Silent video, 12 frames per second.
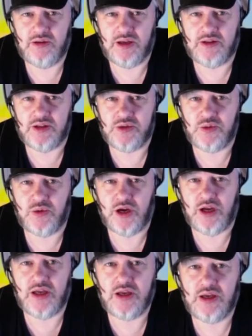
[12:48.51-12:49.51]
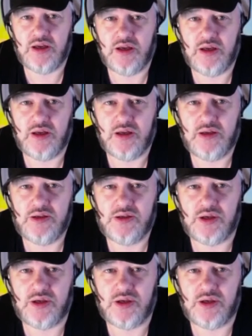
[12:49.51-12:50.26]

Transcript: in this way. So